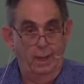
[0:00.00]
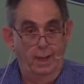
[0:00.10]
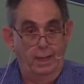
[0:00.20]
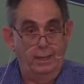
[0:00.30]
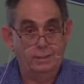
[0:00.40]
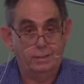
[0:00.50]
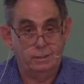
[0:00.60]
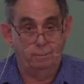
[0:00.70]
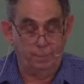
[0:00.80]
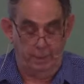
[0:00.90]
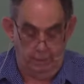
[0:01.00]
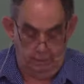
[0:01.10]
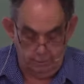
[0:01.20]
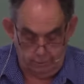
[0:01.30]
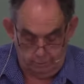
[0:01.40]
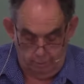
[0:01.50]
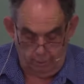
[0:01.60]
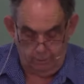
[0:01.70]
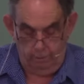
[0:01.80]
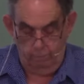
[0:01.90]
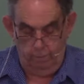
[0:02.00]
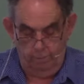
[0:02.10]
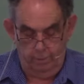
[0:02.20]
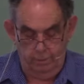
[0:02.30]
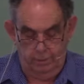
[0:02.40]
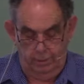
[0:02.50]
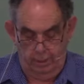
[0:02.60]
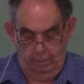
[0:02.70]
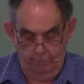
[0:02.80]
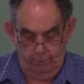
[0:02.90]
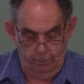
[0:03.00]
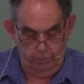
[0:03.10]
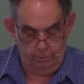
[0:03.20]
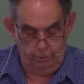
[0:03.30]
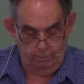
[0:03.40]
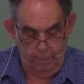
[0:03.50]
He is simply instructing women to come to worship